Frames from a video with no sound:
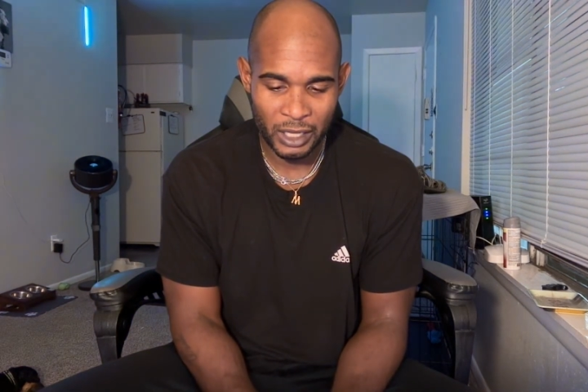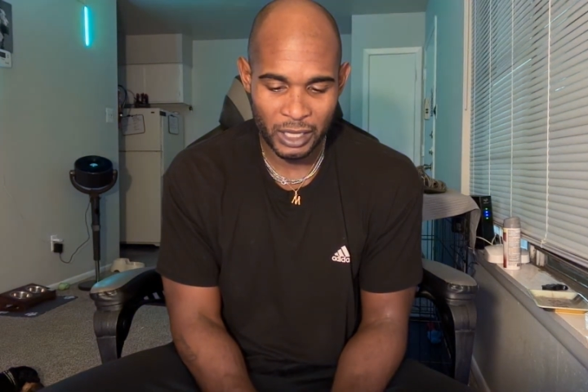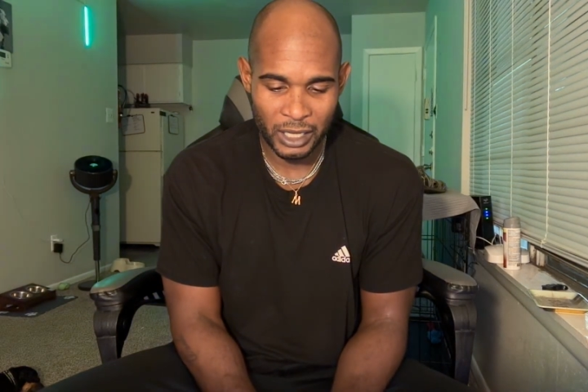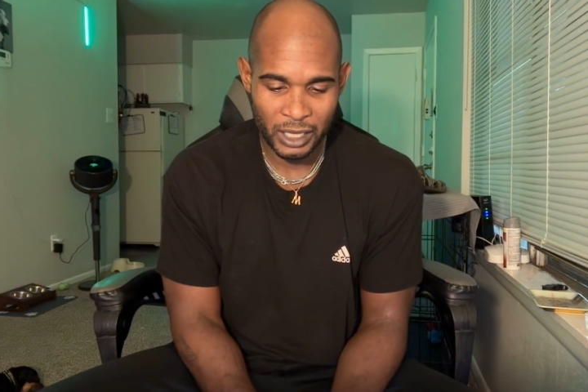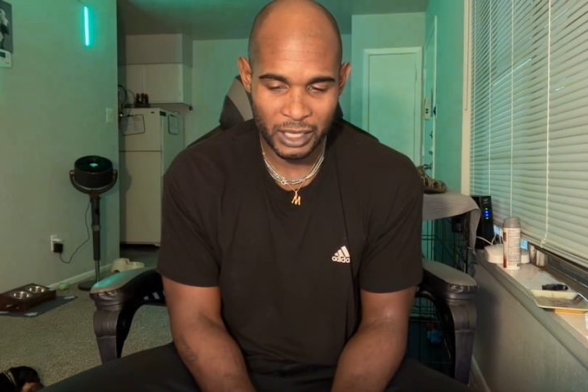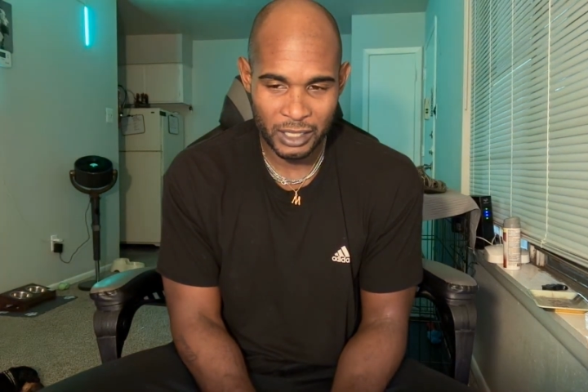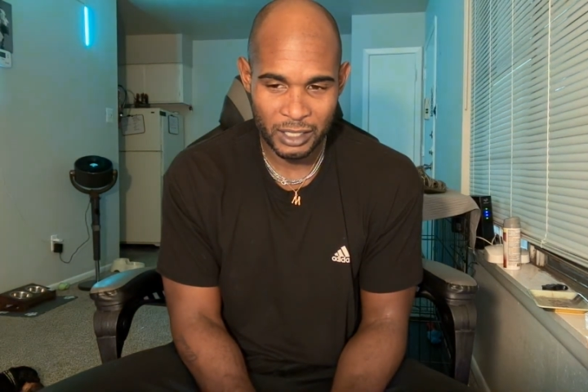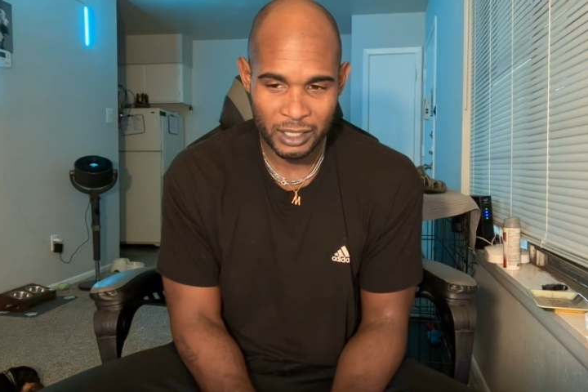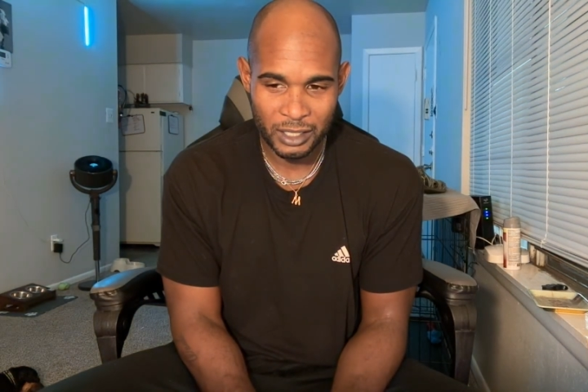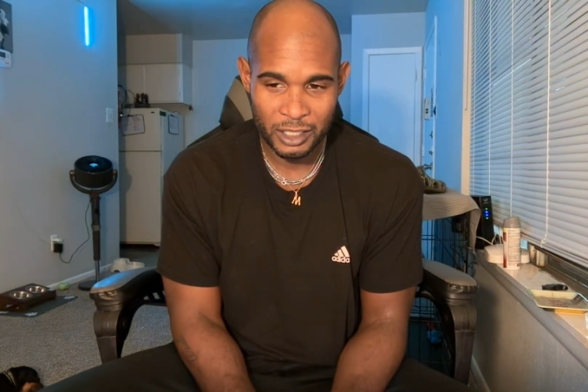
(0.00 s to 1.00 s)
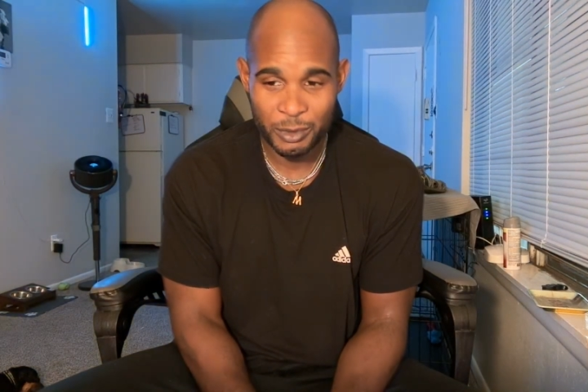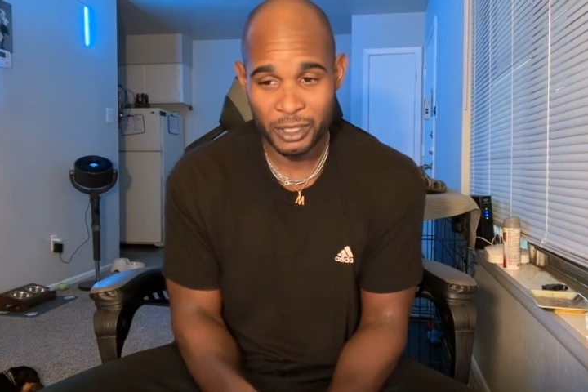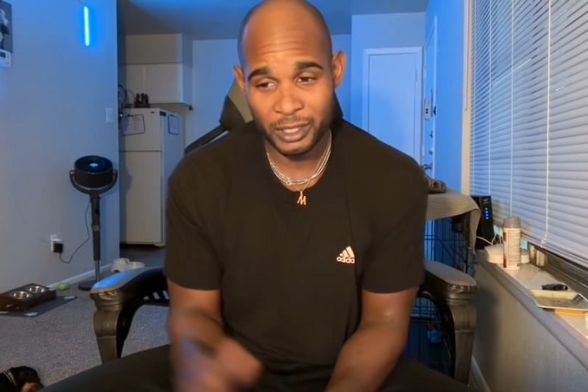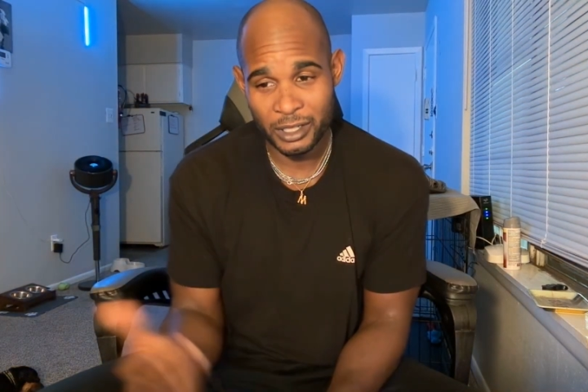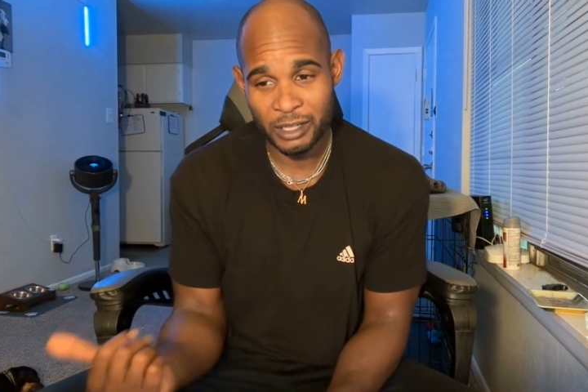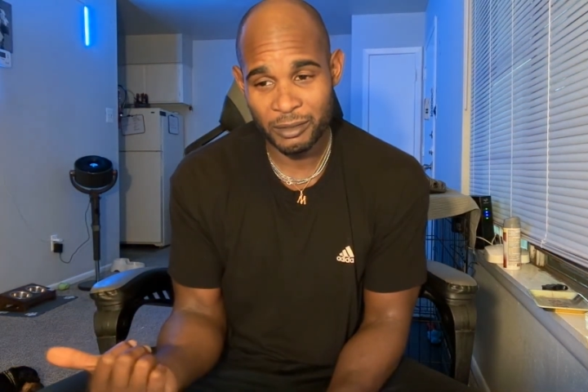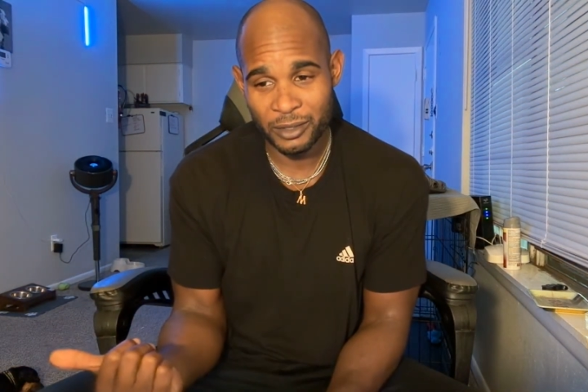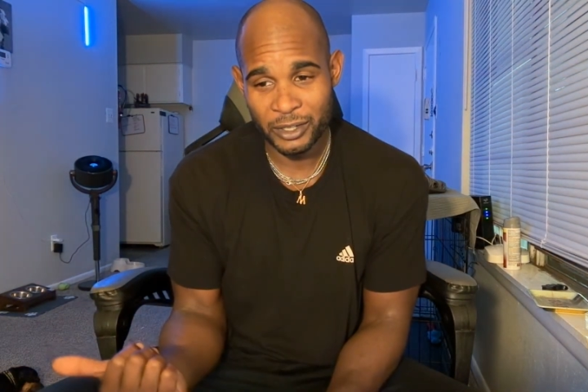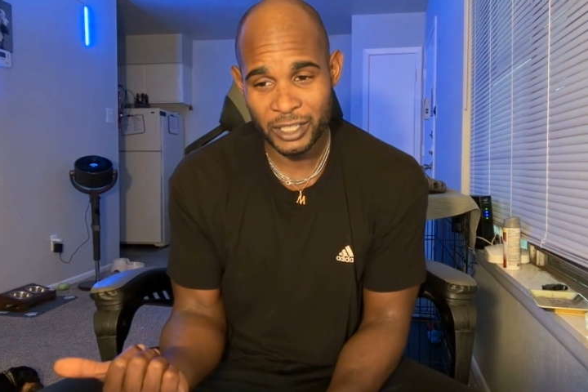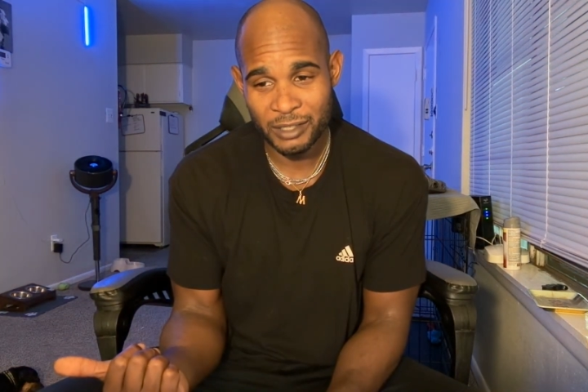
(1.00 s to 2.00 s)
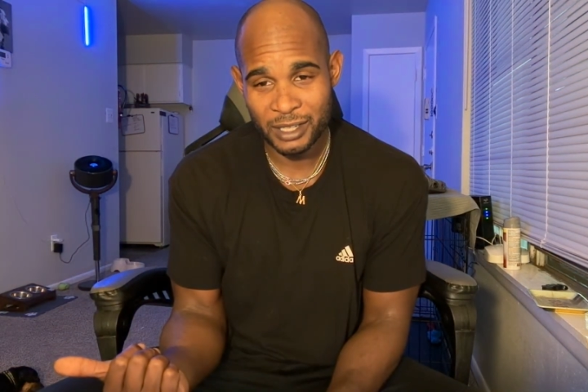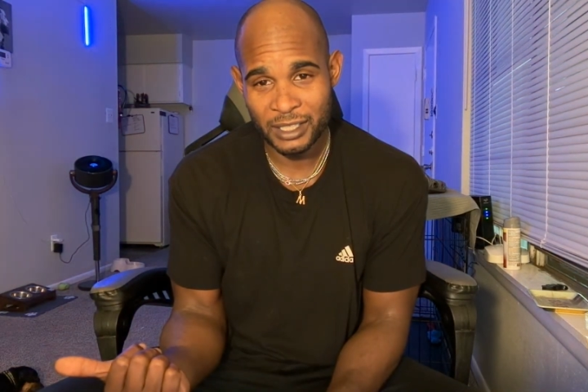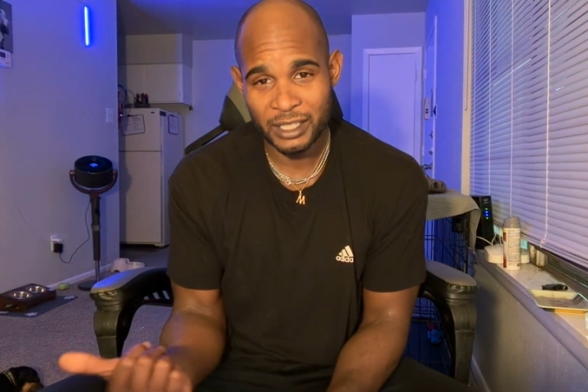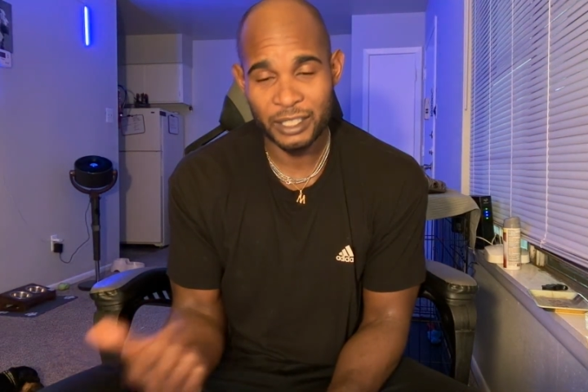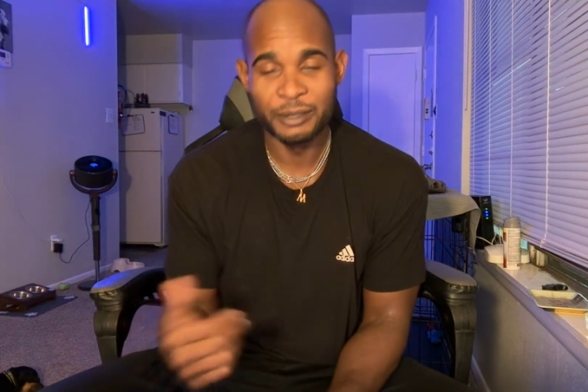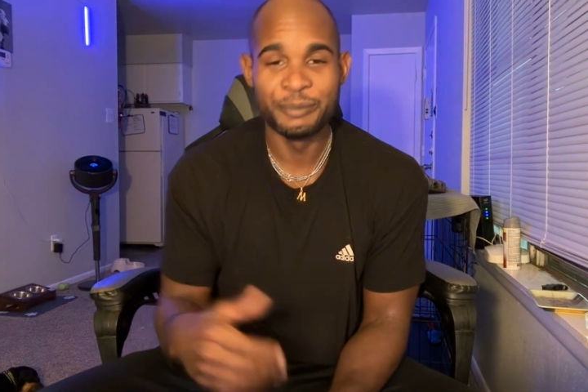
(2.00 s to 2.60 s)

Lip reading: And speaking of the devil, there he is right there.